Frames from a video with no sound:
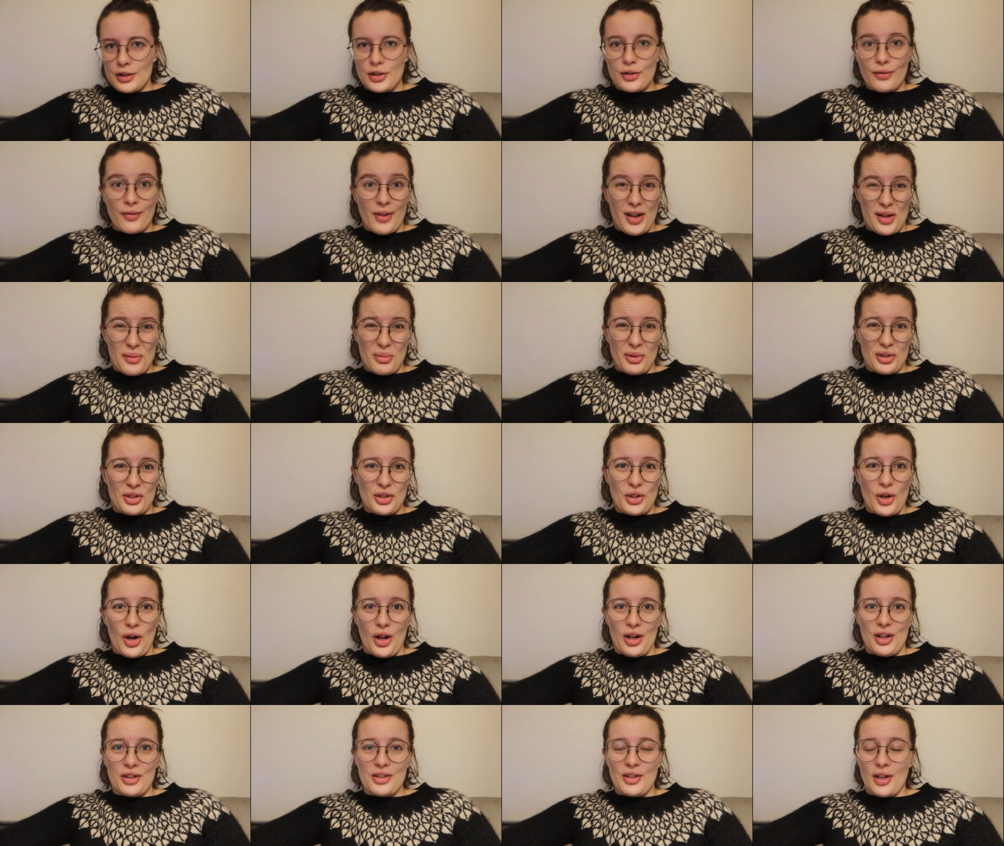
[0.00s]
and it's the
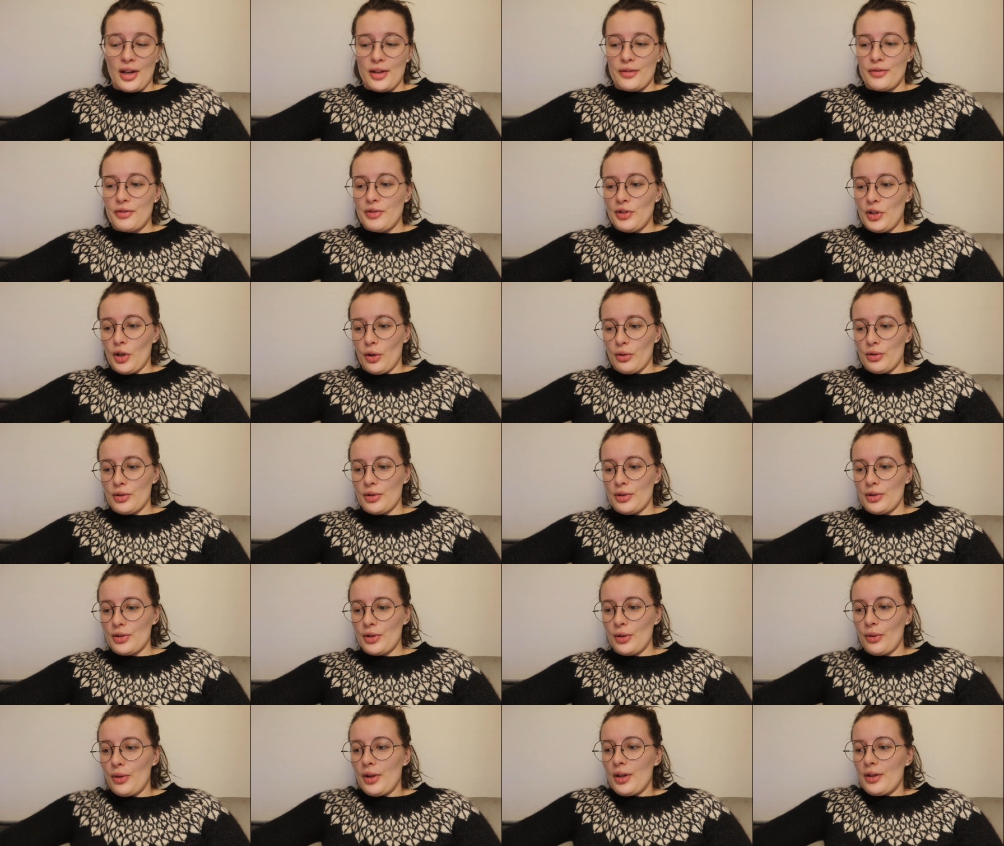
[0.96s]
vibrant colors I've
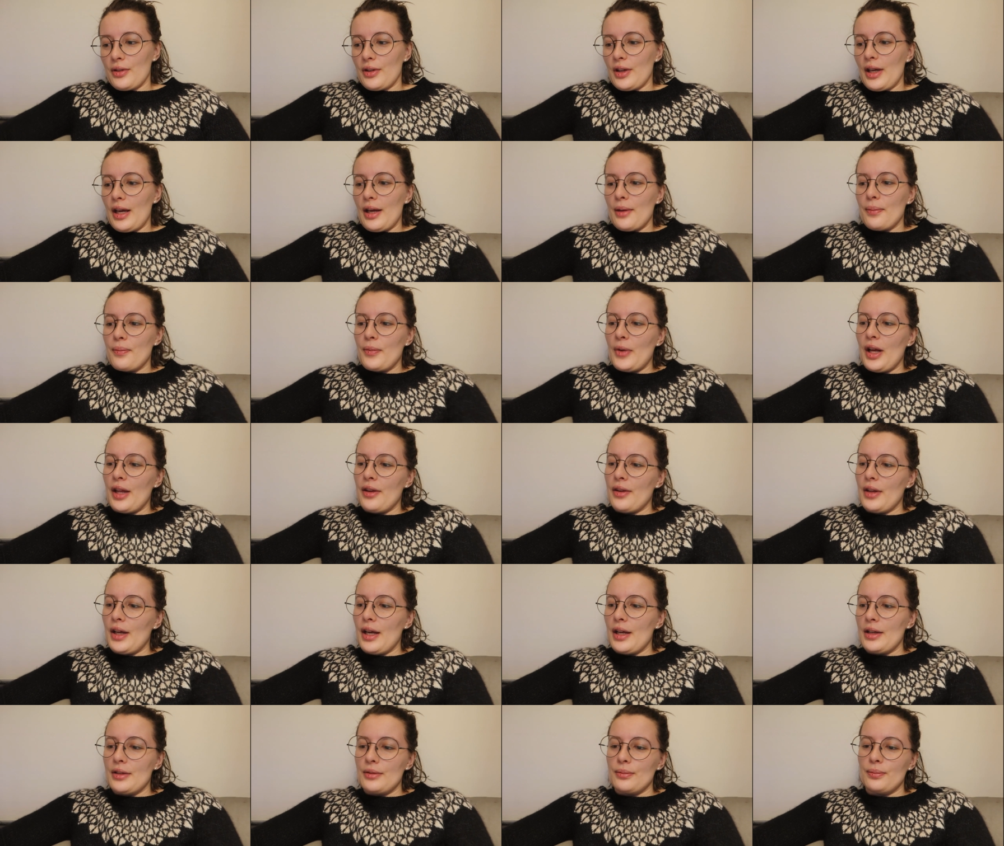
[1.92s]
chosen, so they're there.
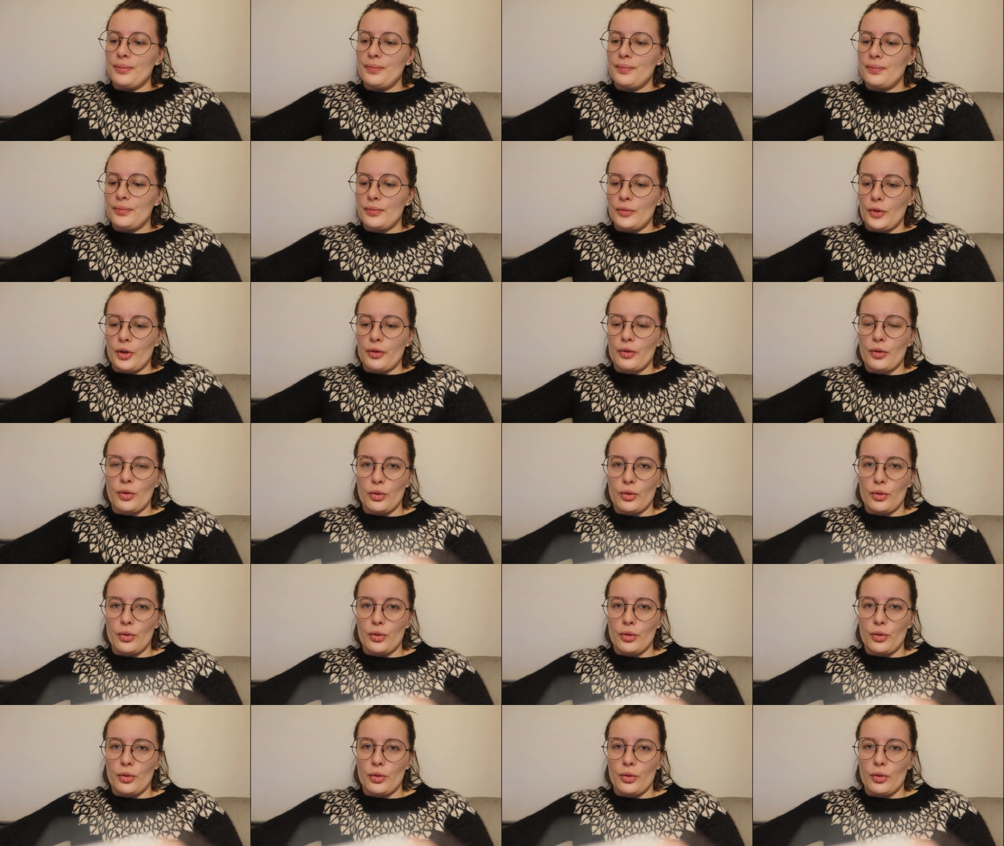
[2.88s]
And then